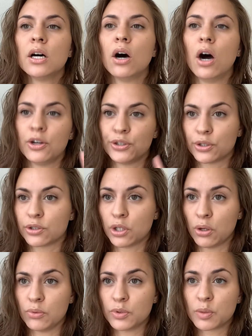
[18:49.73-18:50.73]

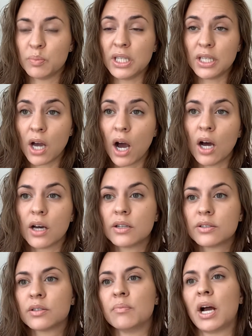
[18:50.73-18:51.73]
undertones
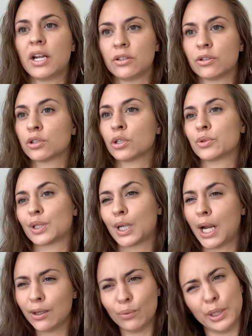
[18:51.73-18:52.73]
because my undertones are
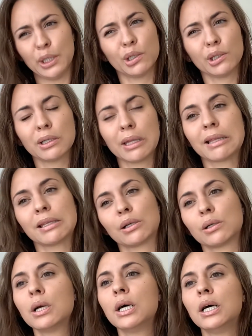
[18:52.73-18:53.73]
kind of weird. Like,
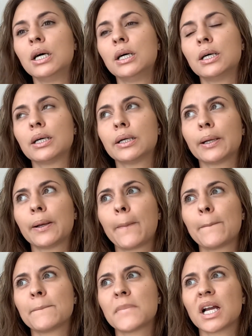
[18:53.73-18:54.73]
they're
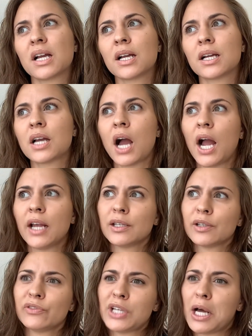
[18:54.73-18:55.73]
kind
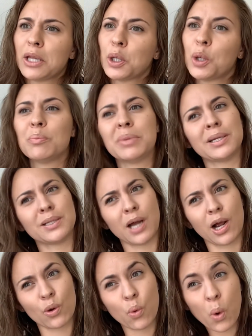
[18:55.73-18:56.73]
of yellow, but not
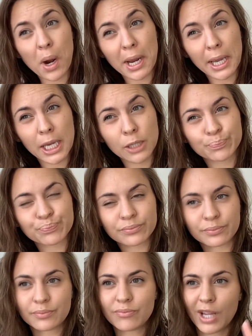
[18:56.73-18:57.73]
quite,
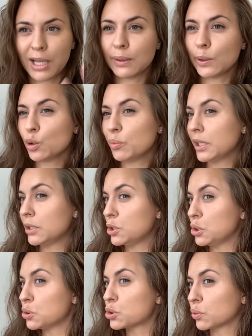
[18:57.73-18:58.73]
a little bit
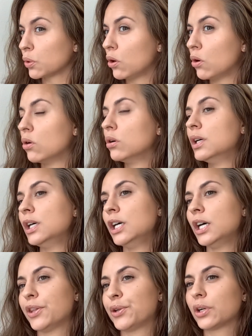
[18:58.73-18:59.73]
neutral.
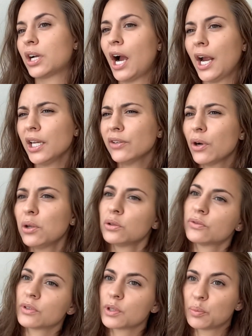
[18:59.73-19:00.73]
They're kind of all
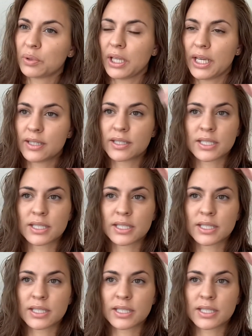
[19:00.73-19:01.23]
over the place,